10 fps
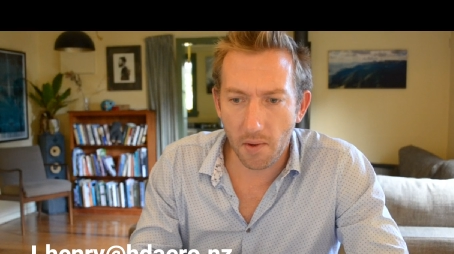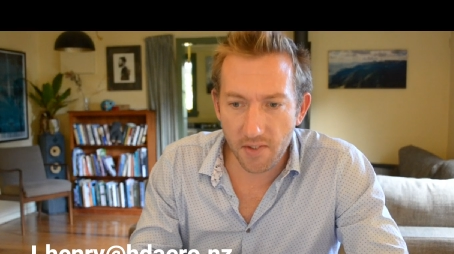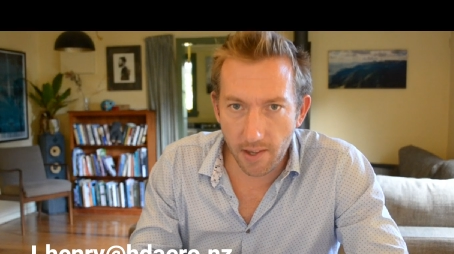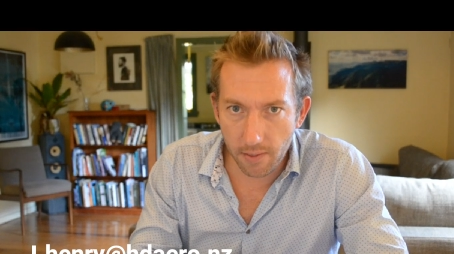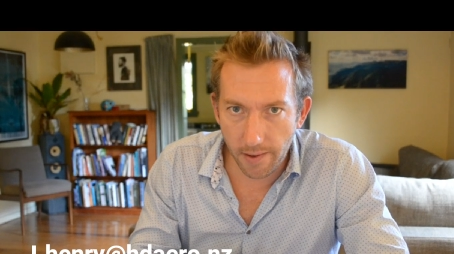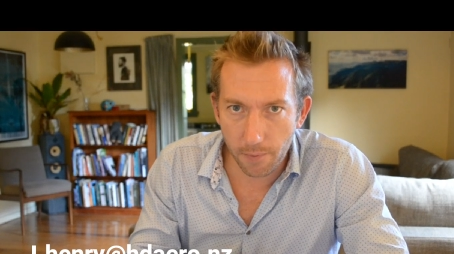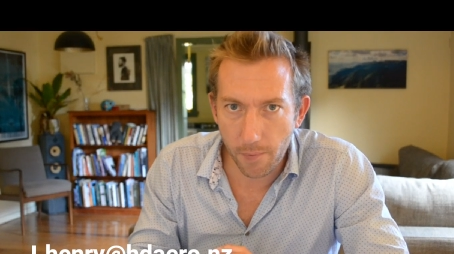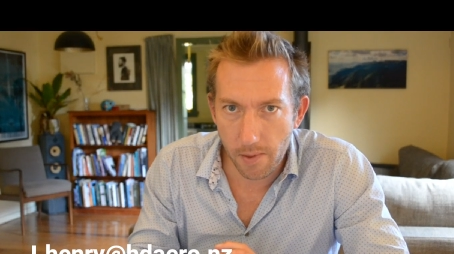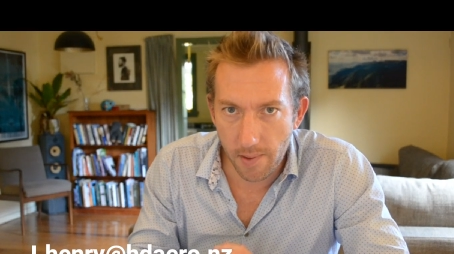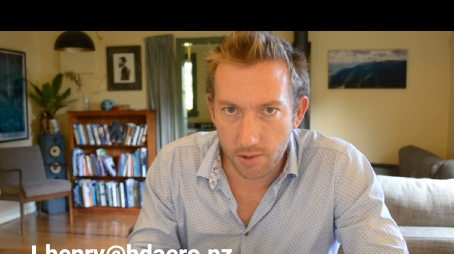once again, thanks
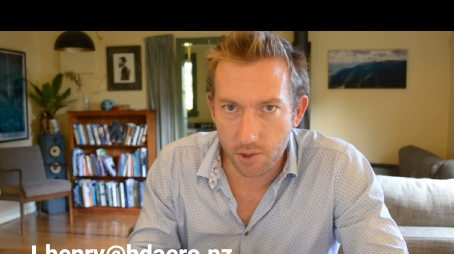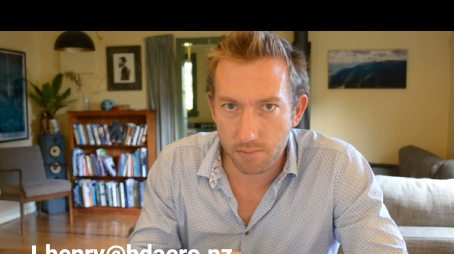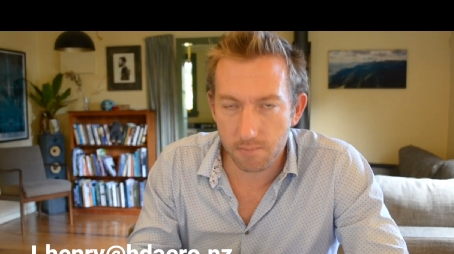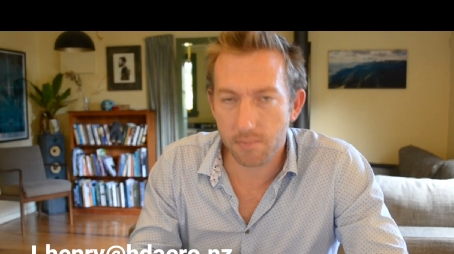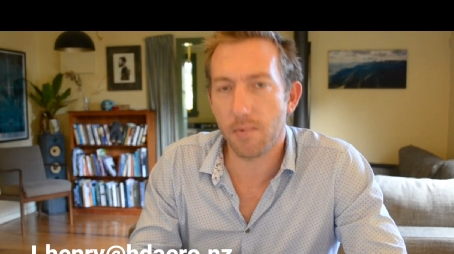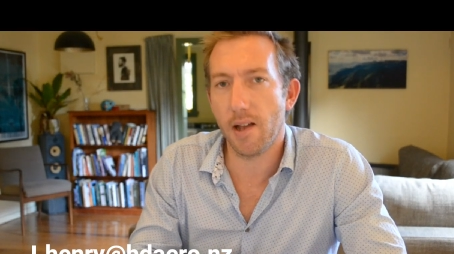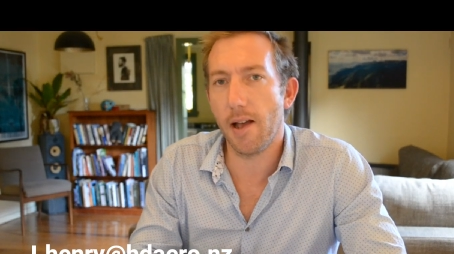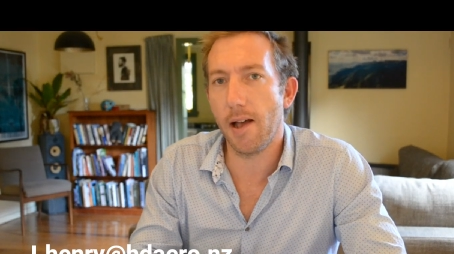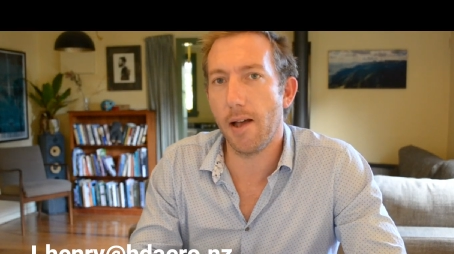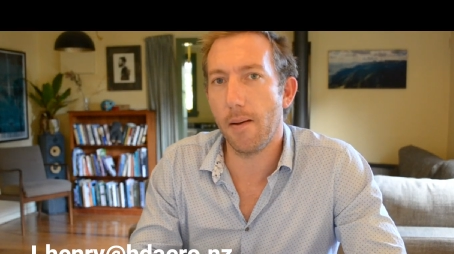very much,
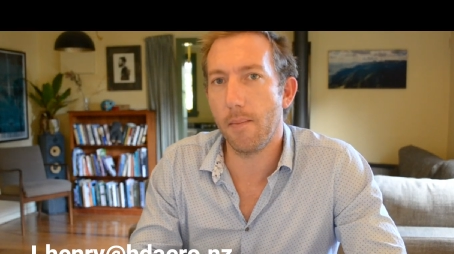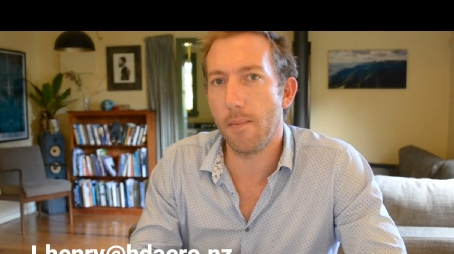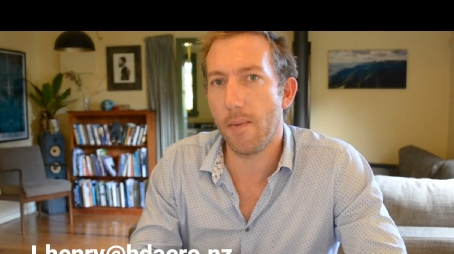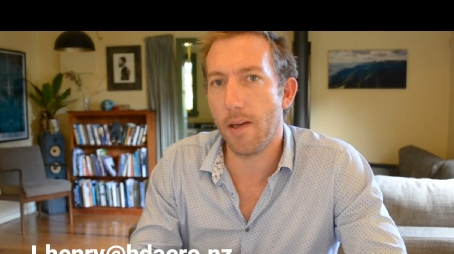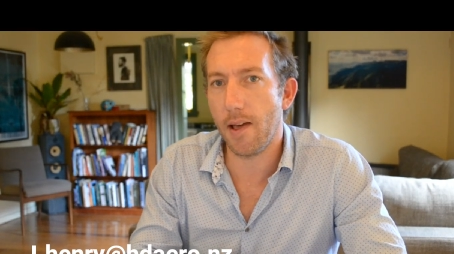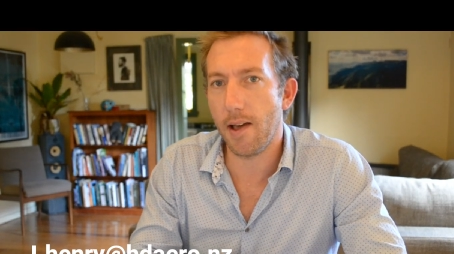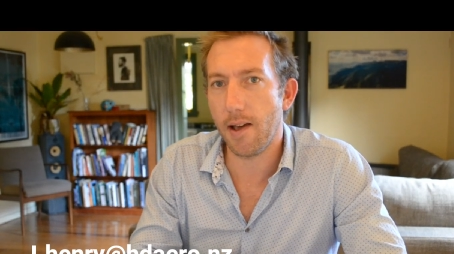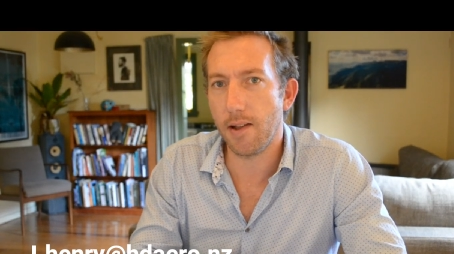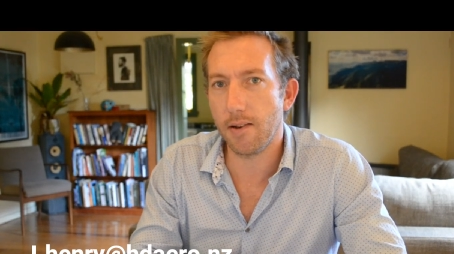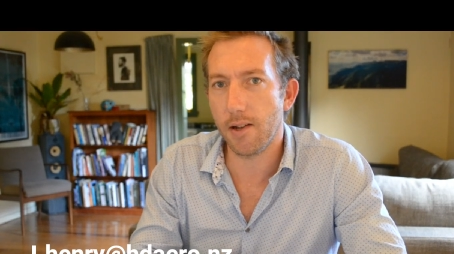
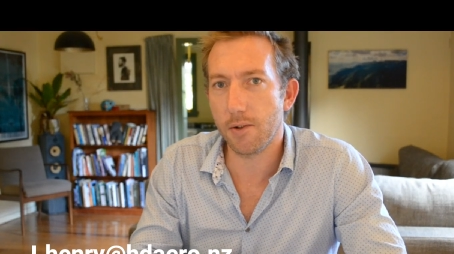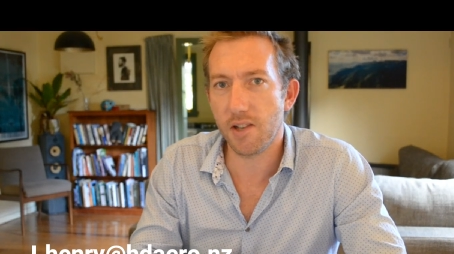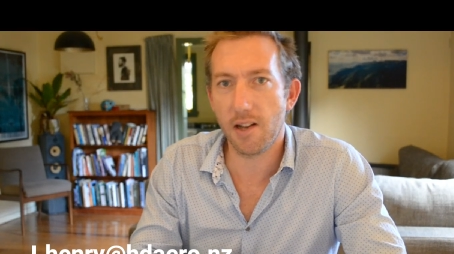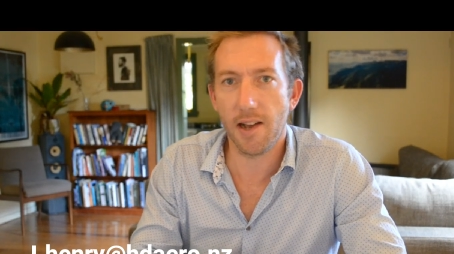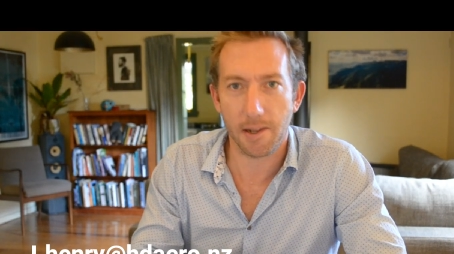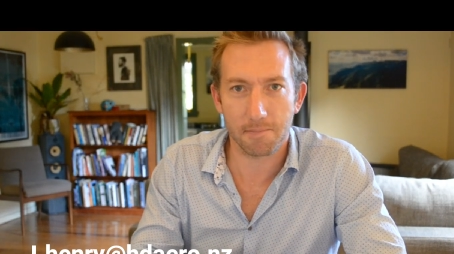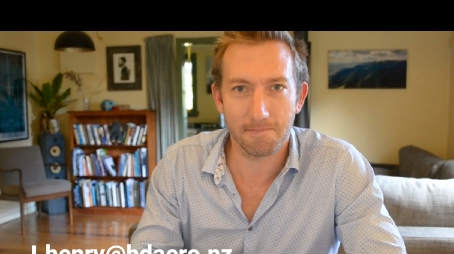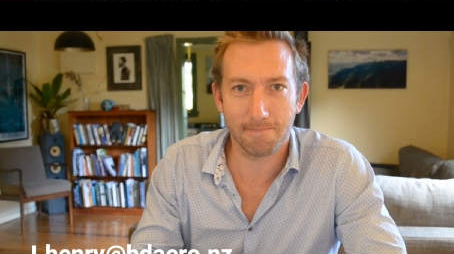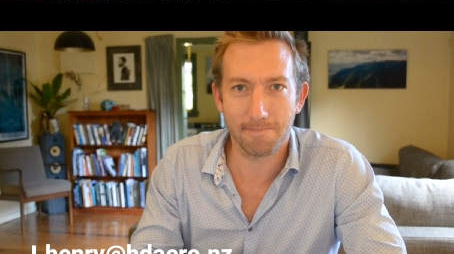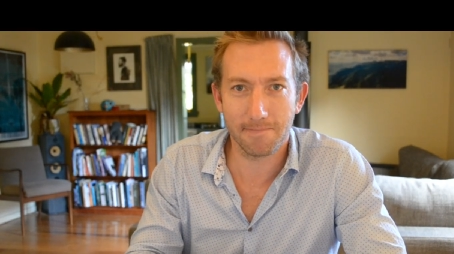and I'll see you later.
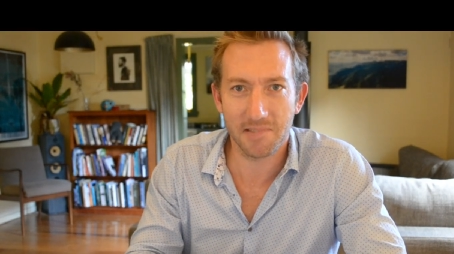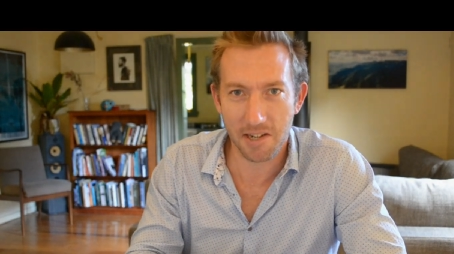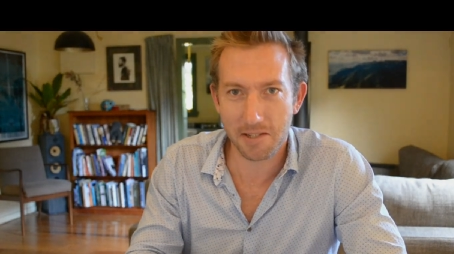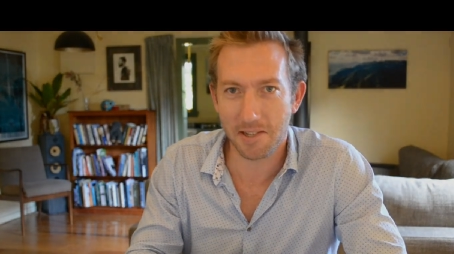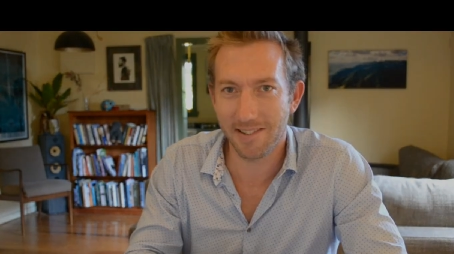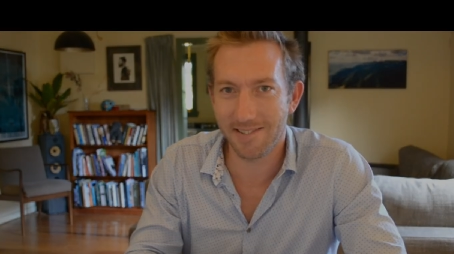Cheers.